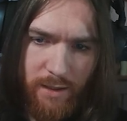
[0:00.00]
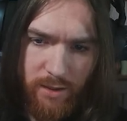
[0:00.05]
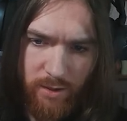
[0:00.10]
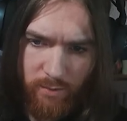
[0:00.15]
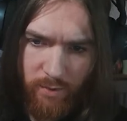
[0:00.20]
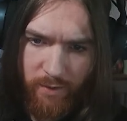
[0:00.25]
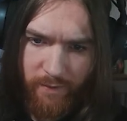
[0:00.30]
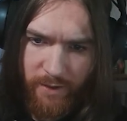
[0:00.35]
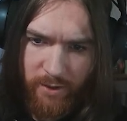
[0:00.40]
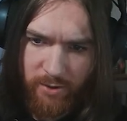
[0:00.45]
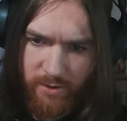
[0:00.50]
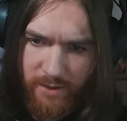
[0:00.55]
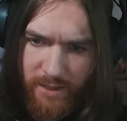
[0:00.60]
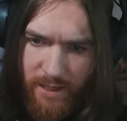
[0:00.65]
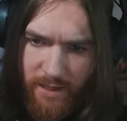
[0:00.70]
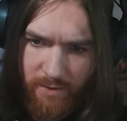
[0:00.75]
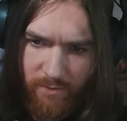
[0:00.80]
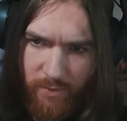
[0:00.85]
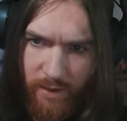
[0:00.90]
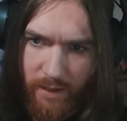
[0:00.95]
Actually, what if I just
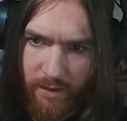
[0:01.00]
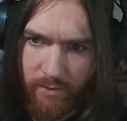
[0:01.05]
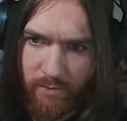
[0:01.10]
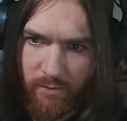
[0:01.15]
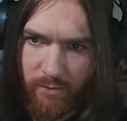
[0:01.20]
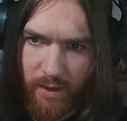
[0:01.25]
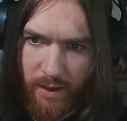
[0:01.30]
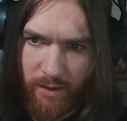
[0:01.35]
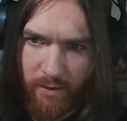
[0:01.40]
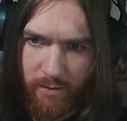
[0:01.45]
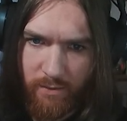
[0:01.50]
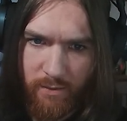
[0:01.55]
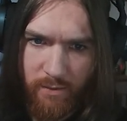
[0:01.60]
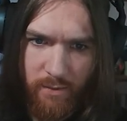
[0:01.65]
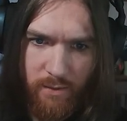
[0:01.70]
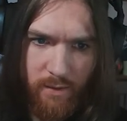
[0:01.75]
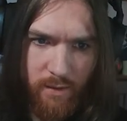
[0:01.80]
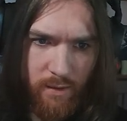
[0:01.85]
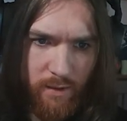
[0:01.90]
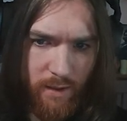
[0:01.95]
get... Wait, wait.
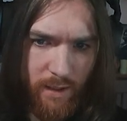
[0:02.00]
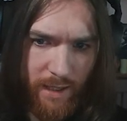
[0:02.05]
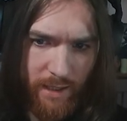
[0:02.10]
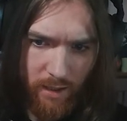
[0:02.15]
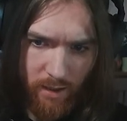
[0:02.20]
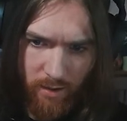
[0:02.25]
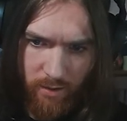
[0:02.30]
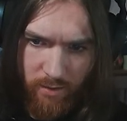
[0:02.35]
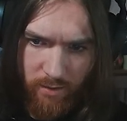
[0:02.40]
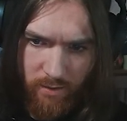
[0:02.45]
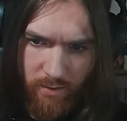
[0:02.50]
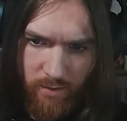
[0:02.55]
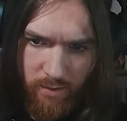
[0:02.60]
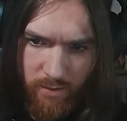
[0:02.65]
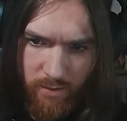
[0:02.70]
Hang on.